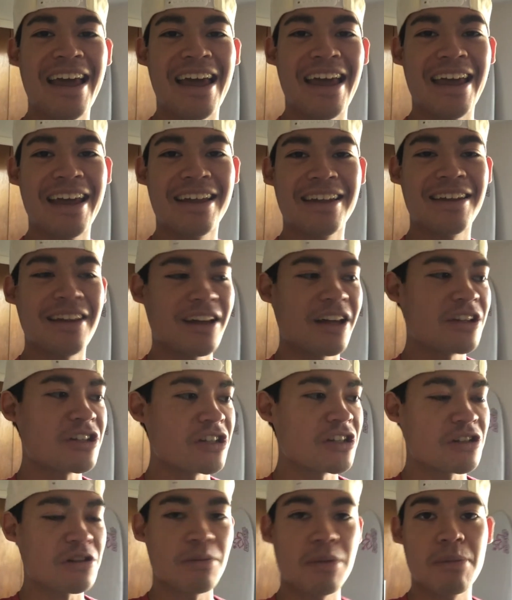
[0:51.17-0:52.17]
And uh,
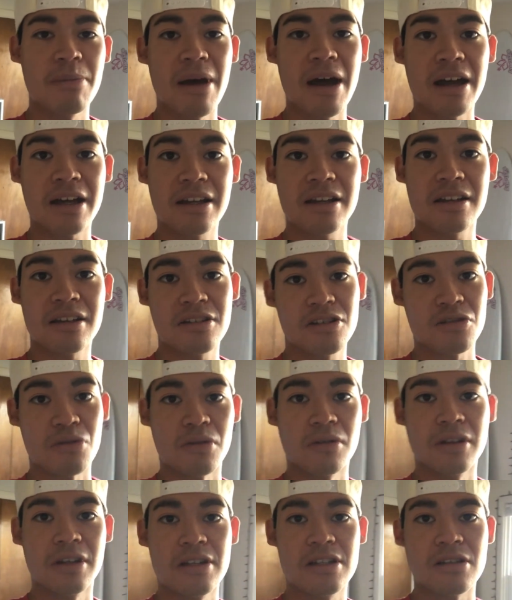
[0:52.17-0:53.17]
she should be back
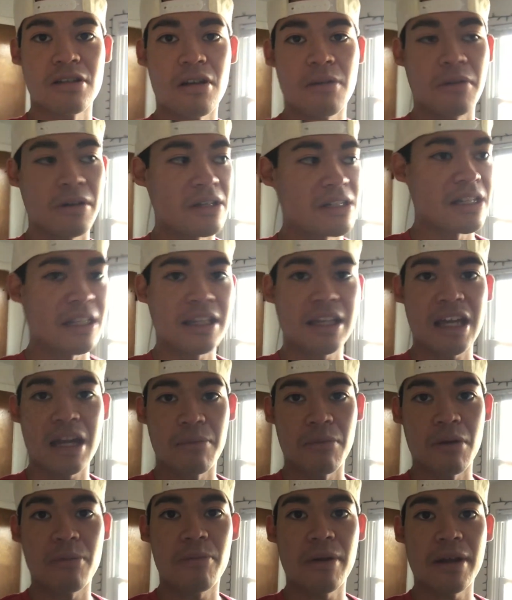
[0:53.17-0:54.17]
shortly, so I'm gonna set the
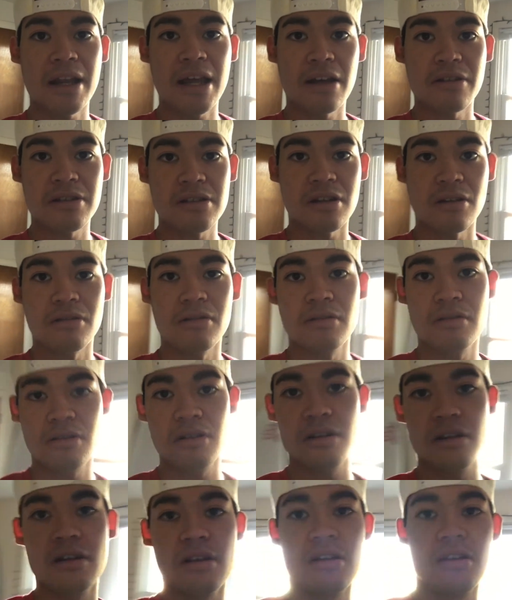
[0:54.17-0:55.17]
camera up right now. So
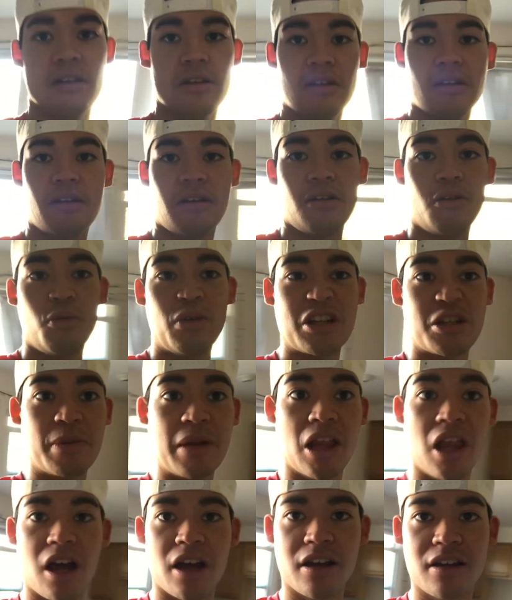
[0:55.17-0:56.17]
wish me
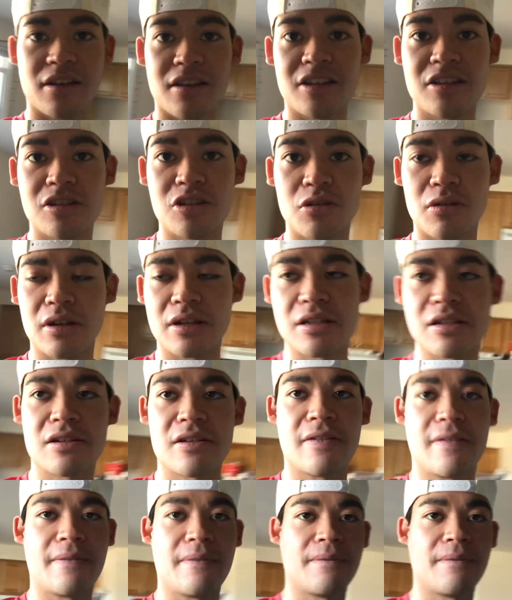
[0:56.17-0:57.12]
luck. Let's do this.